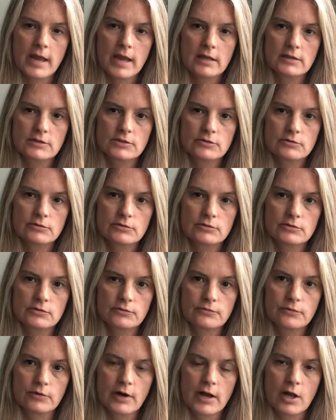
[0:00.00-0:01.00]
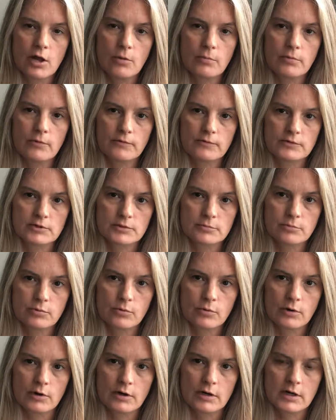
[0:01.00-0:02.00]
answers or for help or for
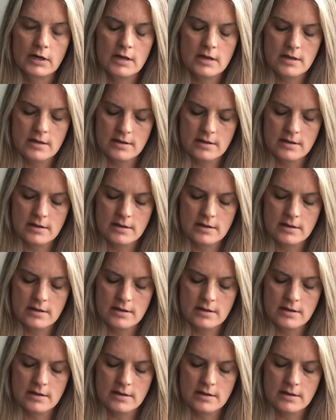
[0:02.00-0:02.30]
support.